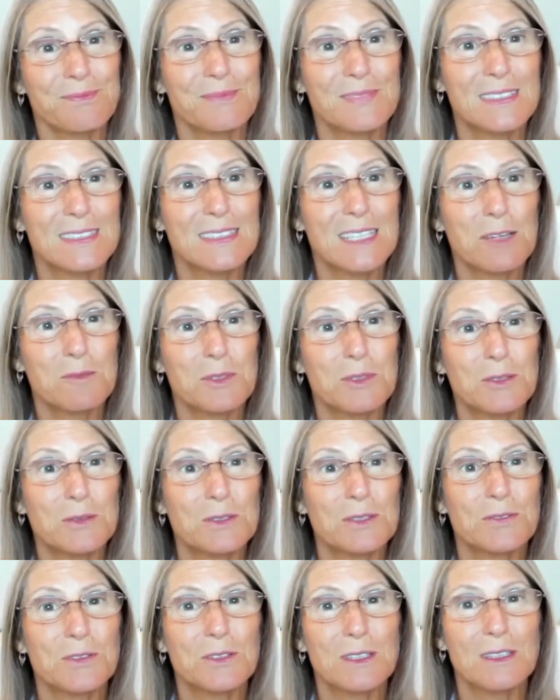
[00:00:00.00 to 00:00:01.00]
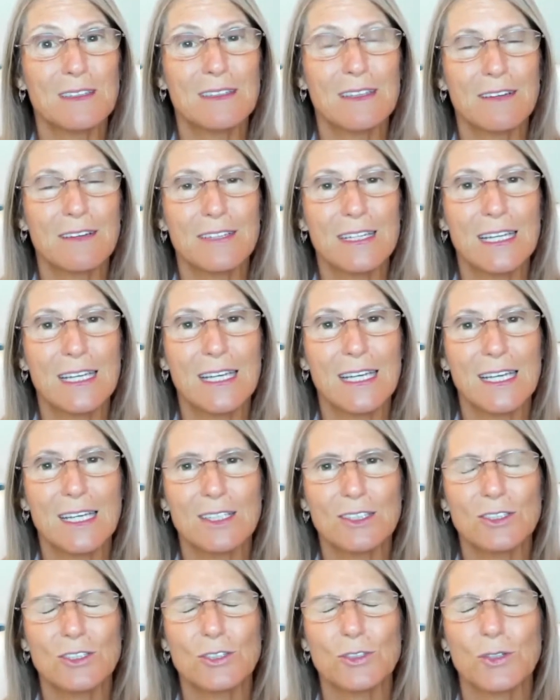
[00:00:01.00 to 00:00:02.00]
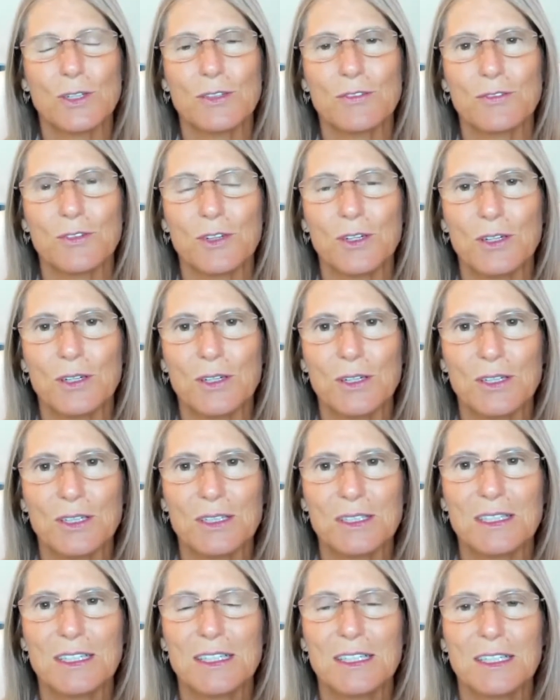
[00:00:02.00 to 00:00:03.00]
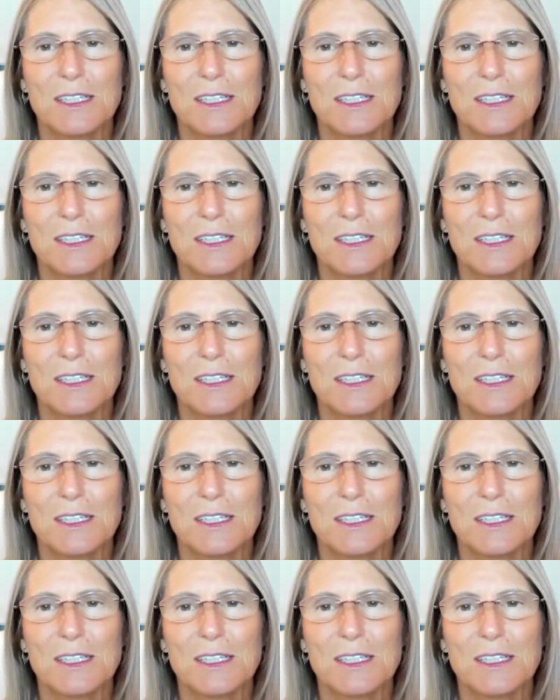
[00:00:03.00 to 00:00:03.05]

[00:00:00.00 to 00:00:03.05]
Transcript: there's that beautiful, loving, joyful,